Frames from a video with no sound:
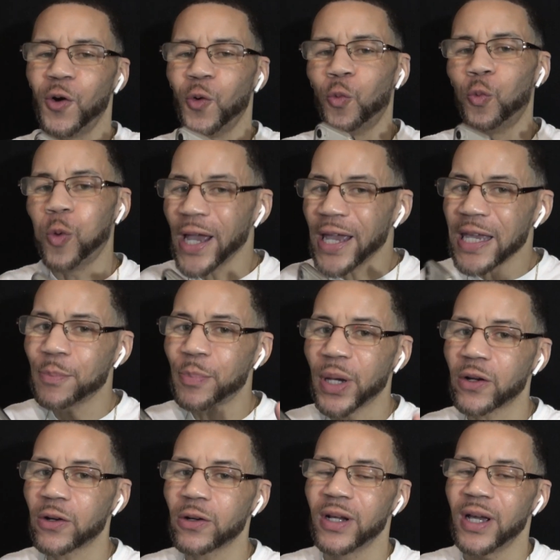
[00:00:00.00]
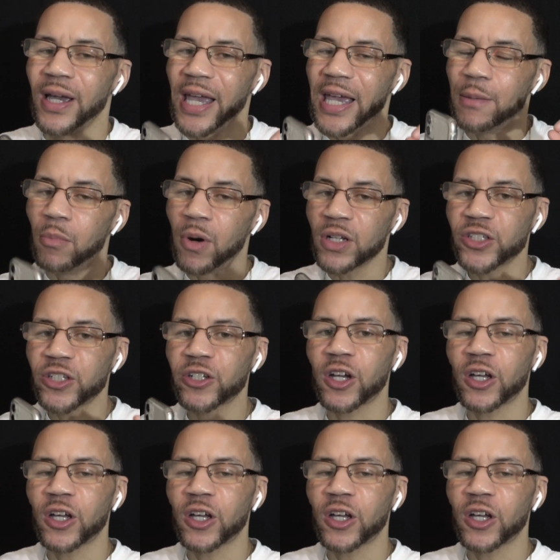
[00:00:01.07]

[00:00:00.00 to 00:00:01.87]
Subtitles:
way better and much